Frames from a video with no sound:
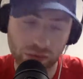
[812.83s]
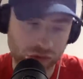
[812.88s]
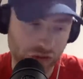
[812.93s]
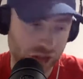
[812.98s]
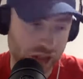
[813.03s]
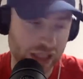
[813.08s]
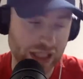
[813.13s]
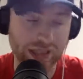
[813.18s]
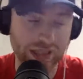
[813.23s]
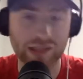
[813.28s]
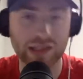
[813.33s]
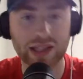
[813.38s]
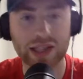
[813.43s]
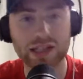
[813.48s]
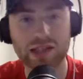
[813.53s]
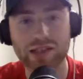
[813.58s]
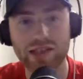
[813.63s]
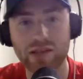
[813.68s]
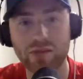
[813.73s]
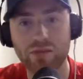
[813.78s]
So he gets a
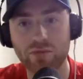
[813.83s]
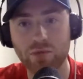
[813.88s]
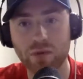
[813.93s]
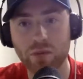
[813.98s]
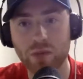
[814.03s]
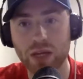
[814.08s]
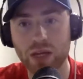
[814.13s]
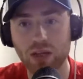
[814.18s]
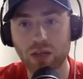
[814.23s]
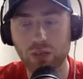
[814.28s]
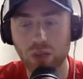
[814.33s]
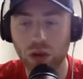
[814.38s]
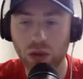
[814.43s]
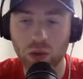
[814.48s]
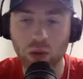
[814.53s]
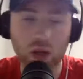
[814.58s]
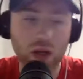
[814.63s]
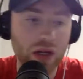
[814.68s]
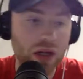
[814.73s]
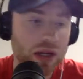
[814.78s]
7 from me as
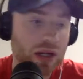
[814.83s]
well.